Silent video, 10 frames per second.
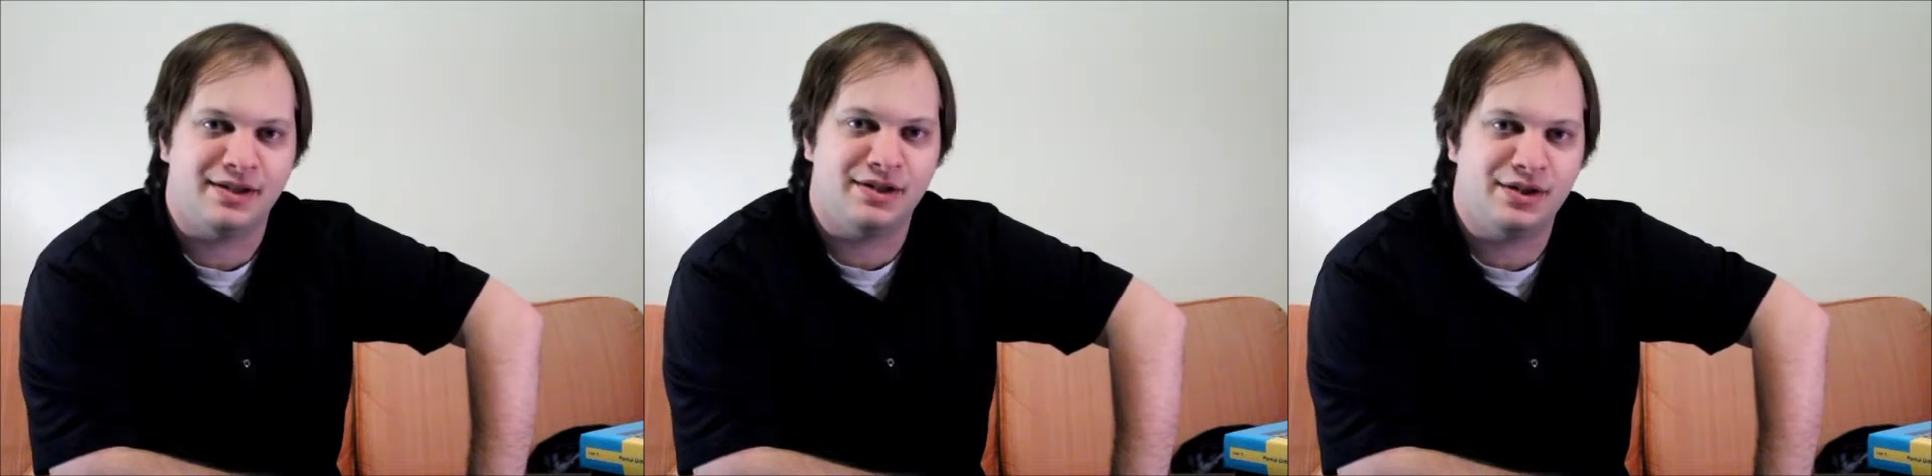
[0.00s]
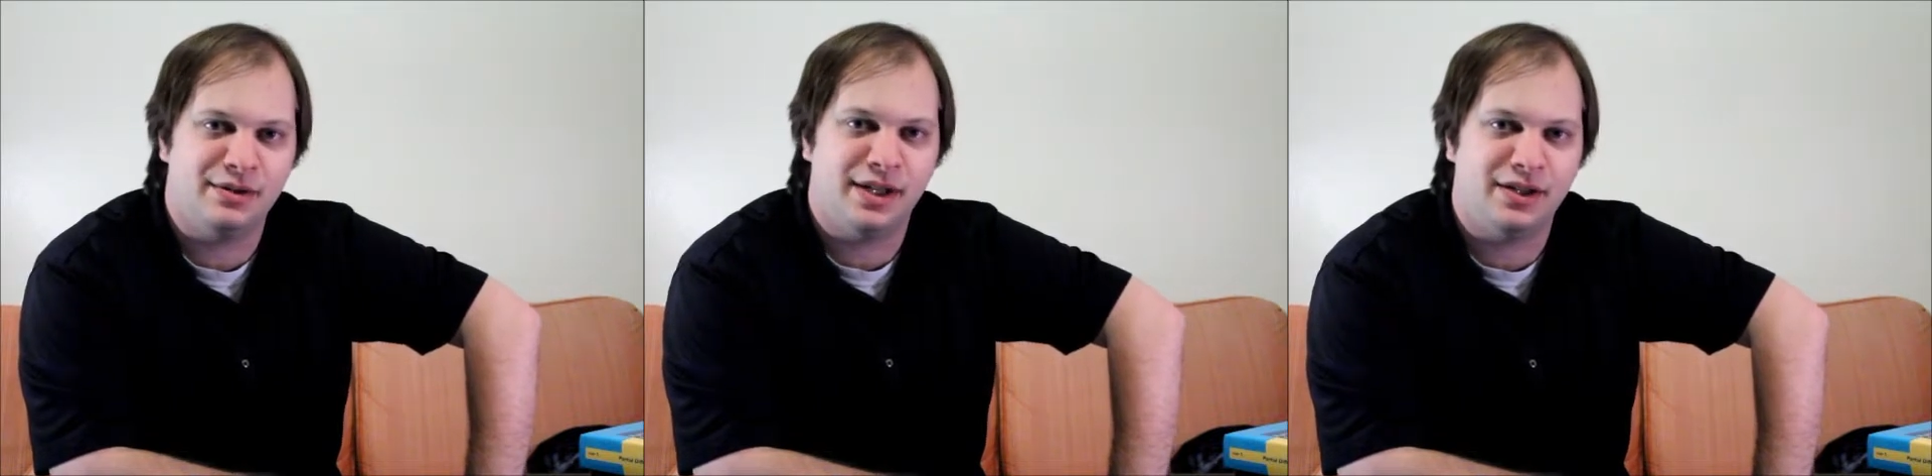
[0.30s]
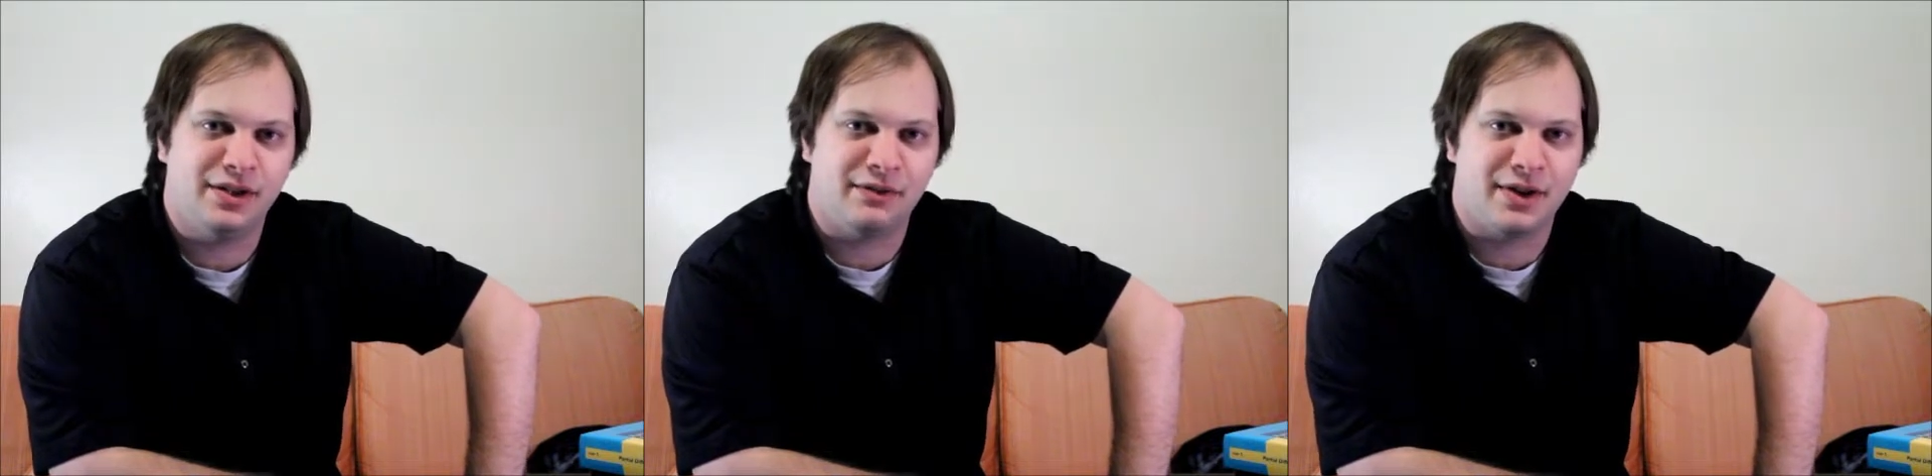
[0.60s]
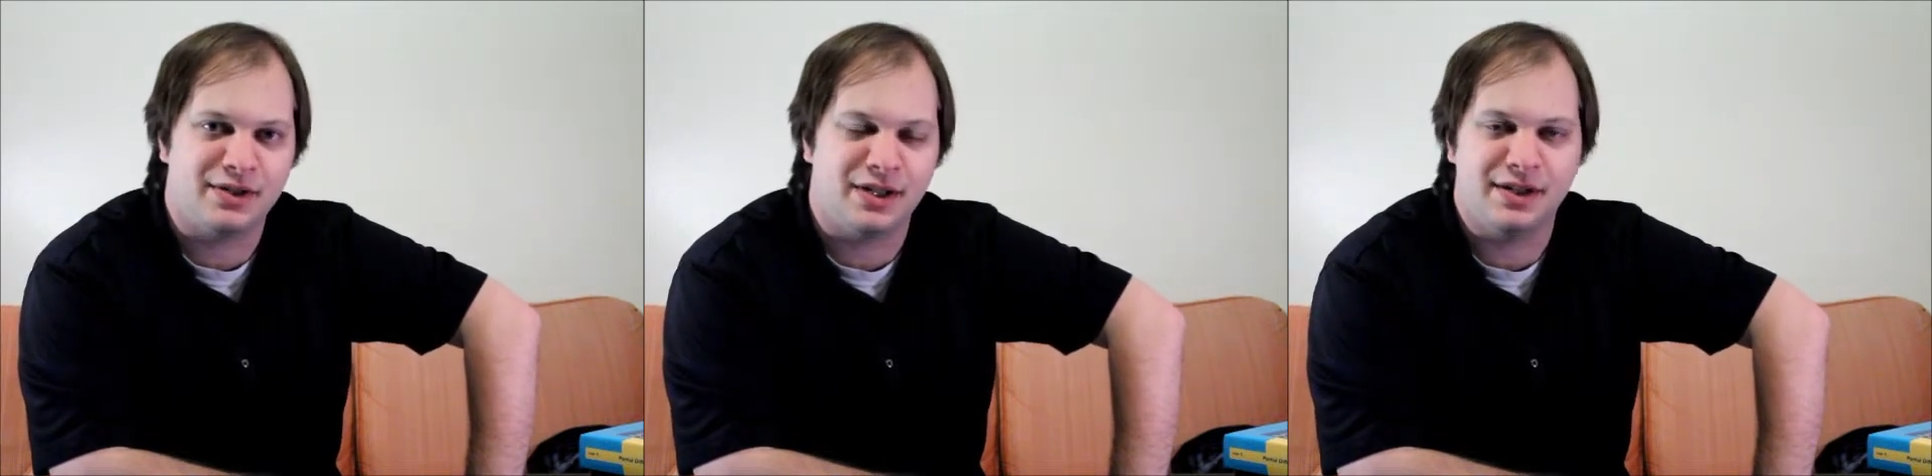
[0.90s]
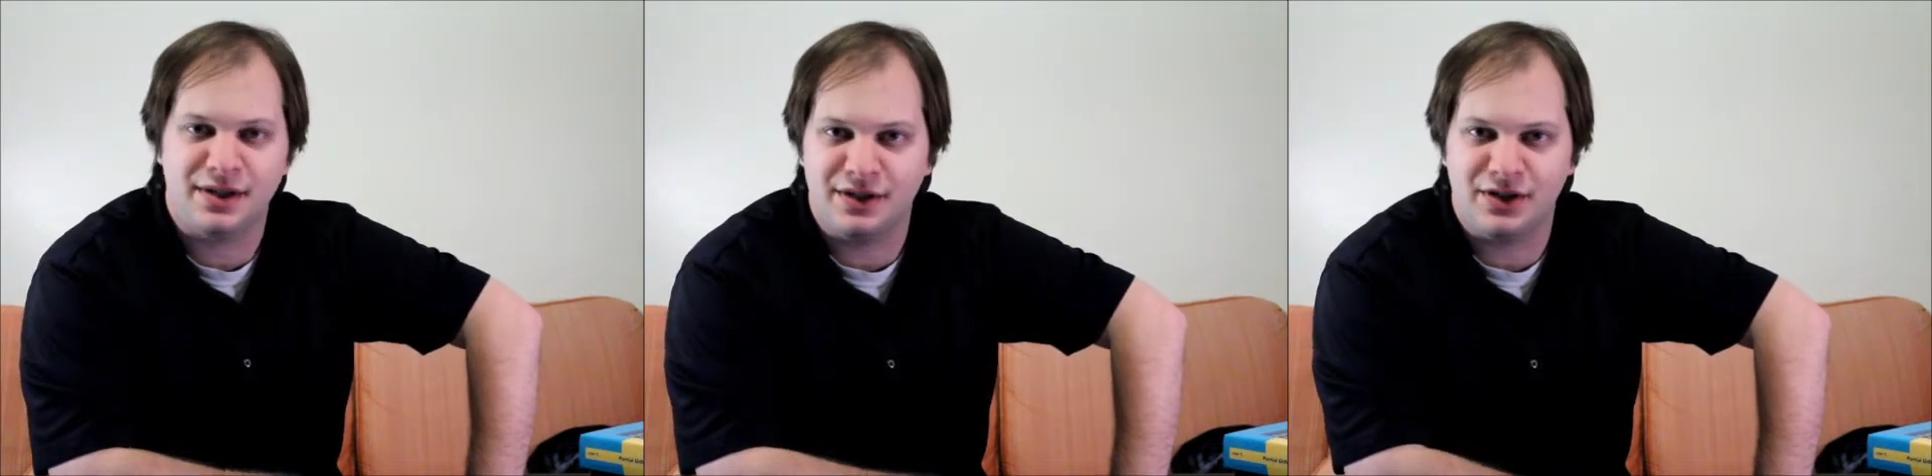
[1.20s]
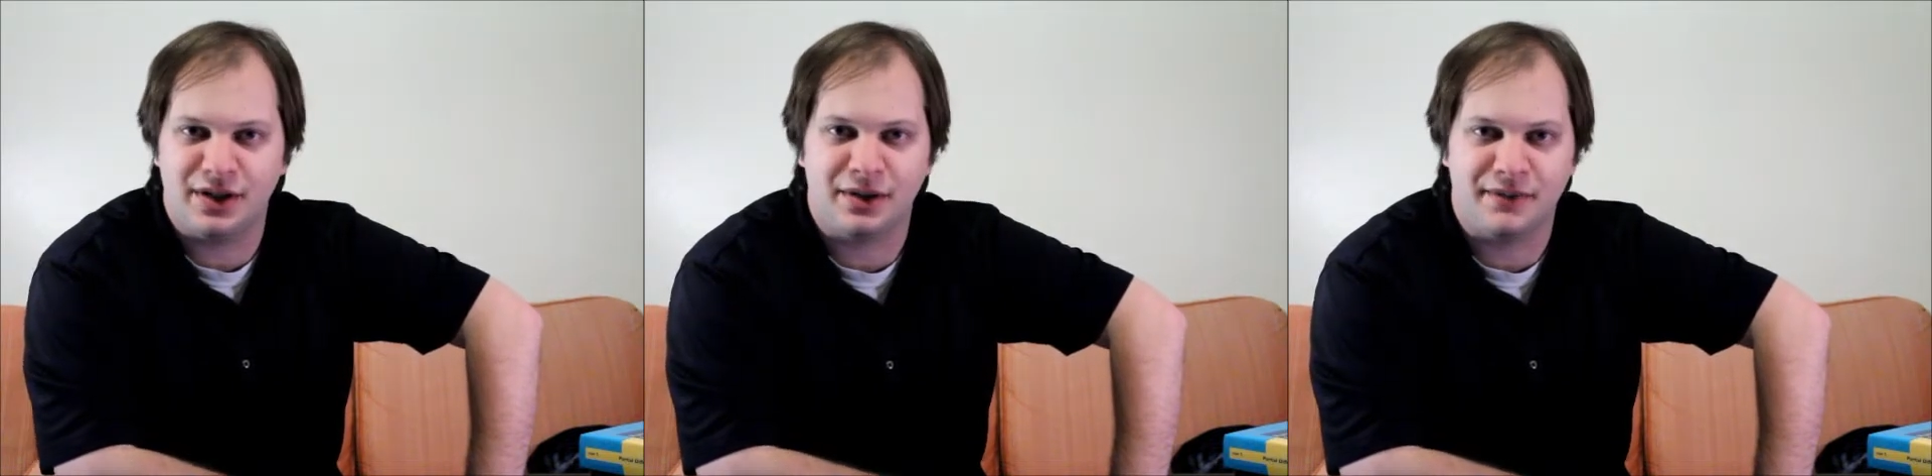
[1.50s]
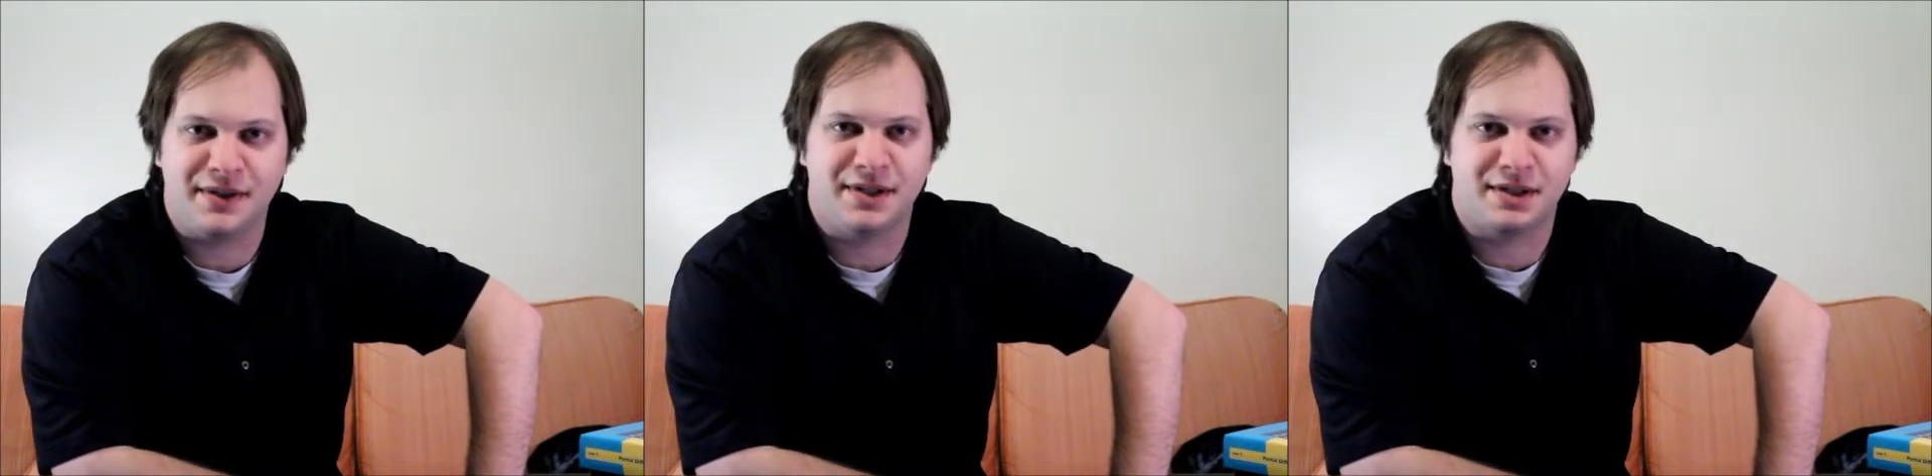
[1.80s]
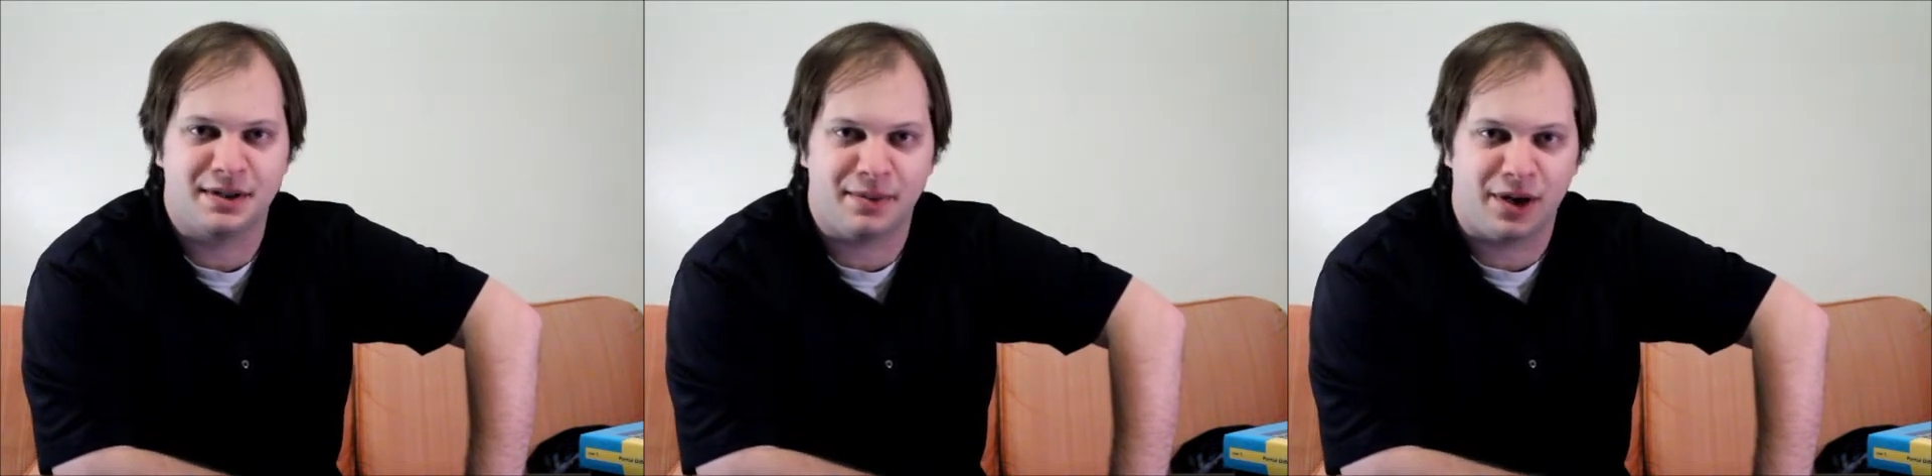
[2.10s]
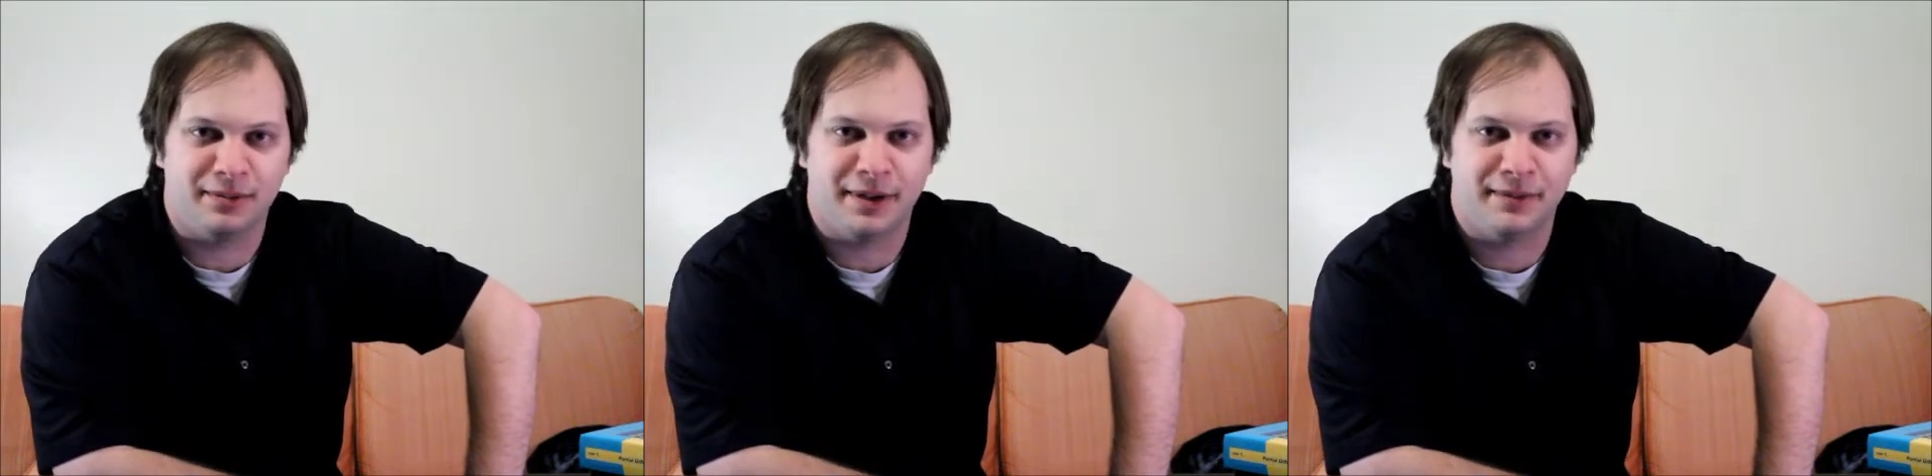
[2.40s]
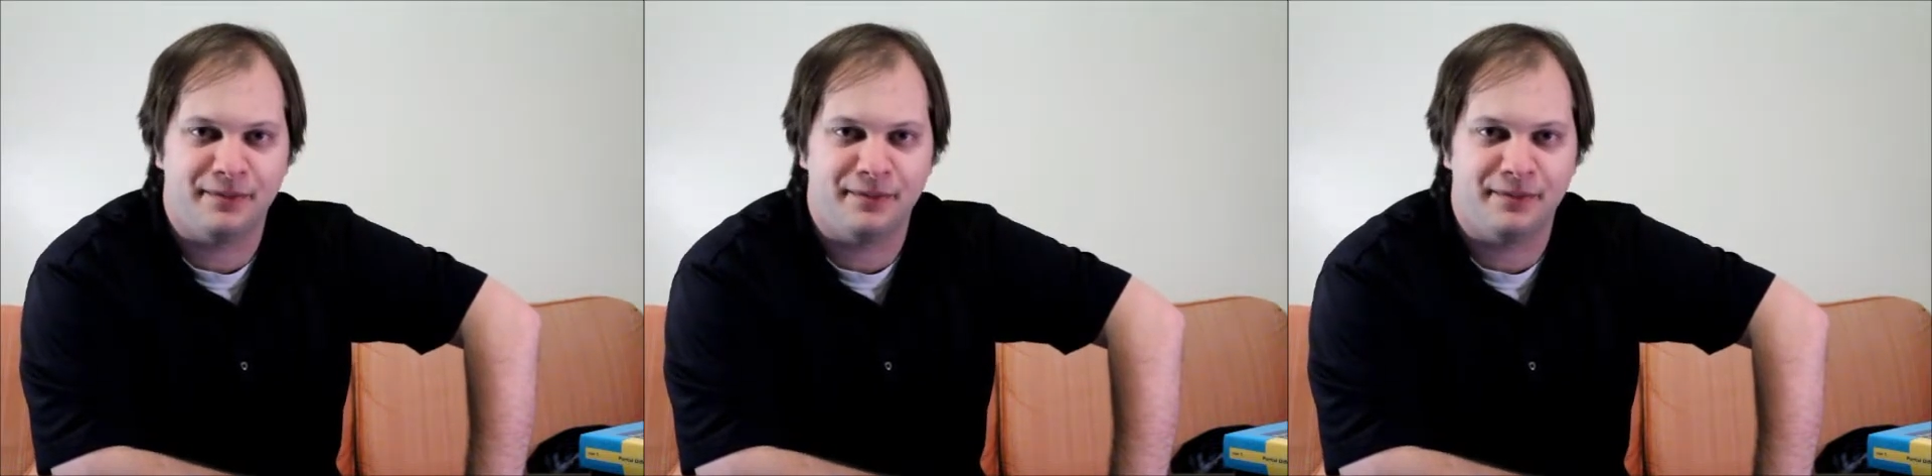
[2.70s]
in Tulane University's Engineering Physics department.